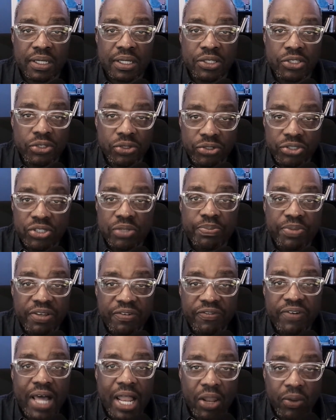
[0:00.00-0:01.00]
you should be
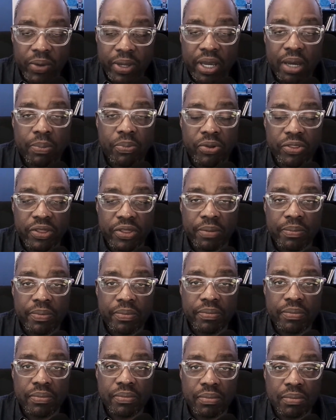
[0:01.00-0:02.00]
following up with them.
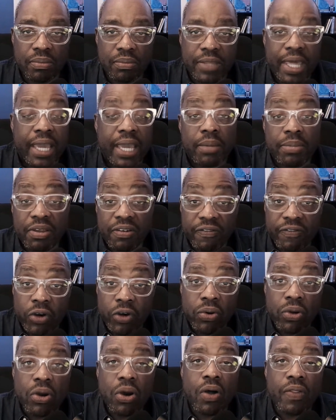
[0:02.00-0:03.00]
That could be a
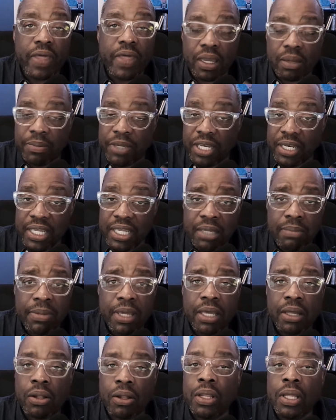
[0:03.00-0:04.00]
phone call, that could be an
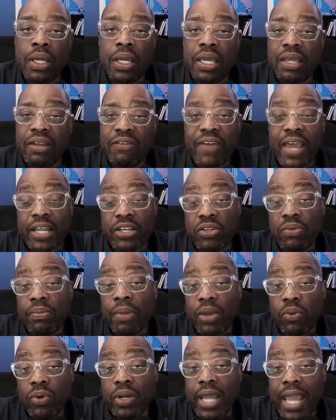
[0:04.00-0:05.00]
email. In fact, you
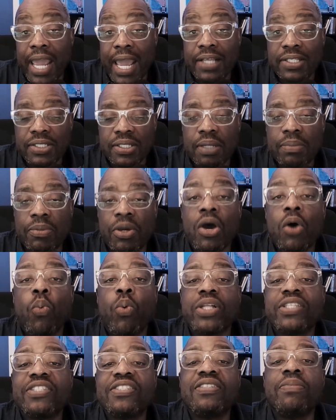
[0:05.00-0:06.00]
might want to ask them,
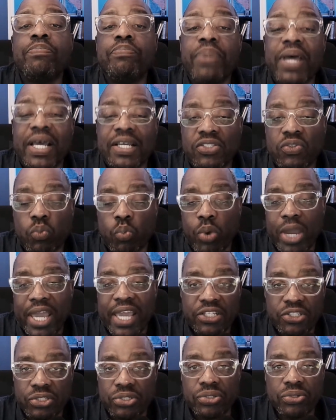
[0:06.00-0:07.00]
what's the best way
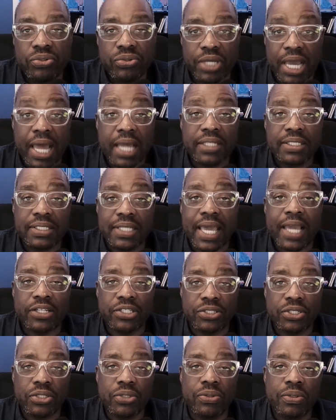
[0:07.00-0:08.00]
to
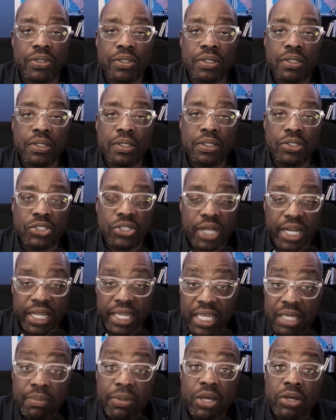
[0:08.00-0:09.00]
contact you? Should I
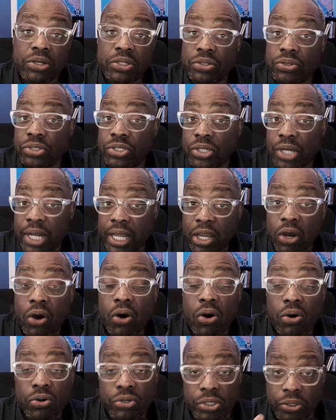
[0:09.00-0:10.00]
email you? Should I
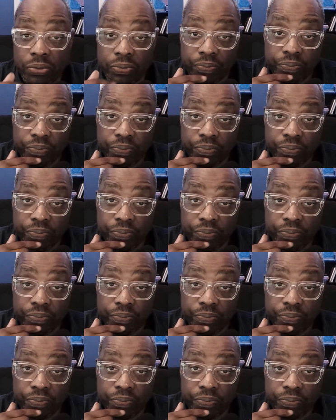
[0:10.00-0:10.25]
call you?